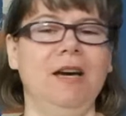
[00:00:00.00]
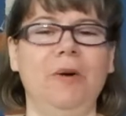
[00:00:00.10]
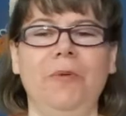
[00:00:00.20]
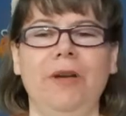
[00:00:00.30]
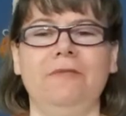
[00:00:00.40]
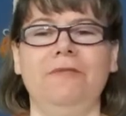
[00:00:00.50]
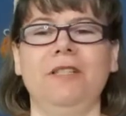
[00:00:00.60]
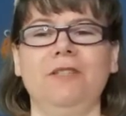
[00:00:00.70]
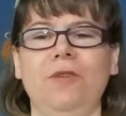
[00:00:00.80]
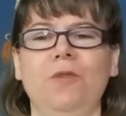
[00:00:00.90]
Well,
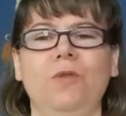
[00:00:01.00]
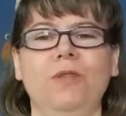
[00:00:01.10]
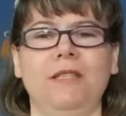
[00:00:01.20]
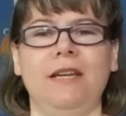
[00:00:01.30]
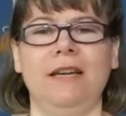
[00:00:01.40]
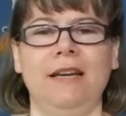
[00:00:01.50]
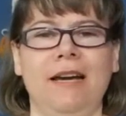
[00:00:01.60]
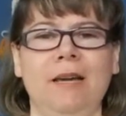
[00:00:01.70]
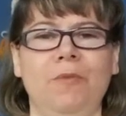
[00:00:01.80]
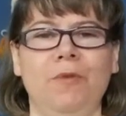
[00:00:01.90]
first of all, what
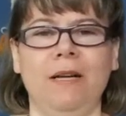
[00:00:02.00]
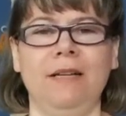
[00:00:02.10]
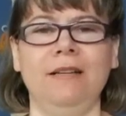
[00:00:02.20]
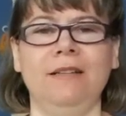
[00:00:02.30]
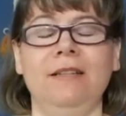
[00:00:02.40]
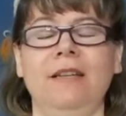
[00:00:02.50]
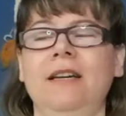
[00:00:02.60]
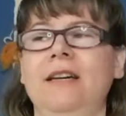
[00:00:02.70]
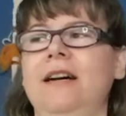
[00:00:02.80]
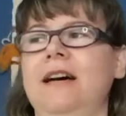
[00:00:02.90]
I am wearing,
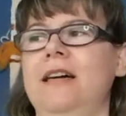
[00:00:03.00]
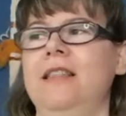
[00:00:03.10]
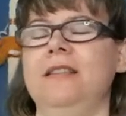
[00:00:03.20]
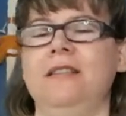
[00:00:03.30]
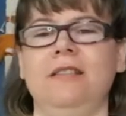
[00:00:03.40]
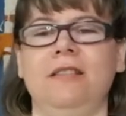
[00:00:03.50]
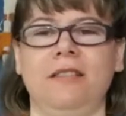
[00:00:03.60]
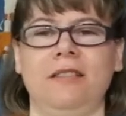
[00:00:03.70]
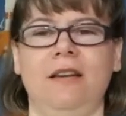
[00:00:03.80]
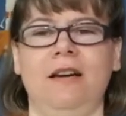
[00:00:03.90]
this
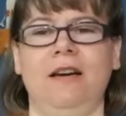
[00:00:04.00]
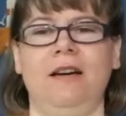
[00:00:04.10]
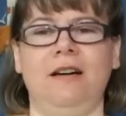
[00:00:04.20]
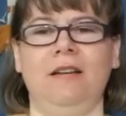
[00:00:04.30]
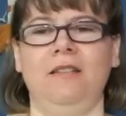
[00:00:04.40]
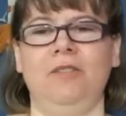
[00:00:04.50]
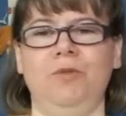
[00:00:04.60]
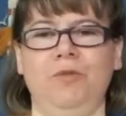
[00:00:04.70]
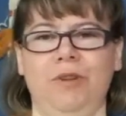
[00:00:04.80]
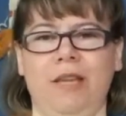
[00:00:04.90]
is a
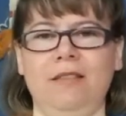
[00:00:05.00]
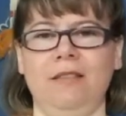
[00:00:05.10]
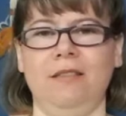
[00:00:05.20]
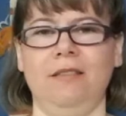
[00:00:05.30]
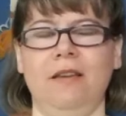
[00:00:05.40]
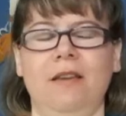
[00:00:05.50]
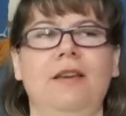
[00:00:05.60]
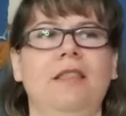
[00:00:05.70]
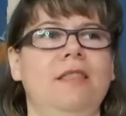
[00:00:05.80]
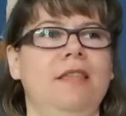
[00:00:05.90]
new dress
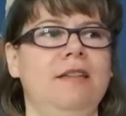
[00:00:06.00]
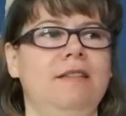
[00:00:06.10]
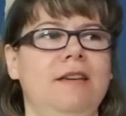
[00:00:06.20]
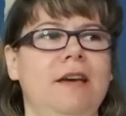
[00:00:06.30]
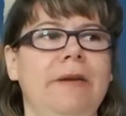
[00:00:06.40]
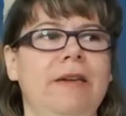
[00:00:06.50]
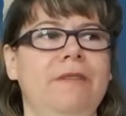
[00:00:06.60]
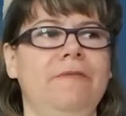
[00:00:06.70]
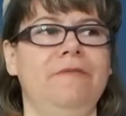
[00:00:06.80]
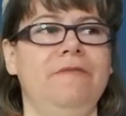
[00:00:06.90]
that
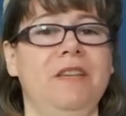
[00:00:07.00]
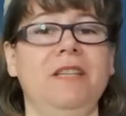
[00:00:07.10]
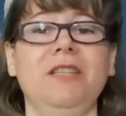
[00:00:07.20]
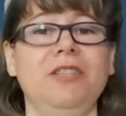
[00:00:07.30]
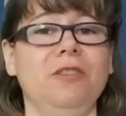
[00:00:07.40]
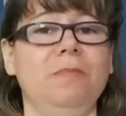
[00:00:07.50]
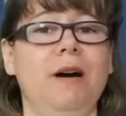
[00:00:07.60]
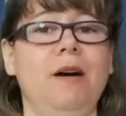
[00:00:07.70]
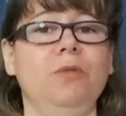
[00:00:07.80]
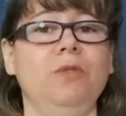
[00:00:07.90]
I finished
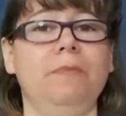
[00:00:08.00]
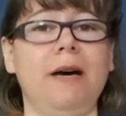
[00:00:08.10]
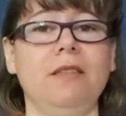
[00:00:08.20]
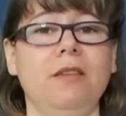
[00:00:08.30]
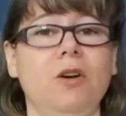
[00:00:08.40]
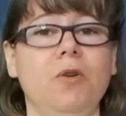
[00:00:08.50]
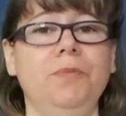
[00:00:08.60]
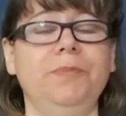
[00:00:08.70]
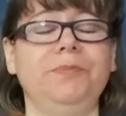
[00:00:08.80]
about a month ago.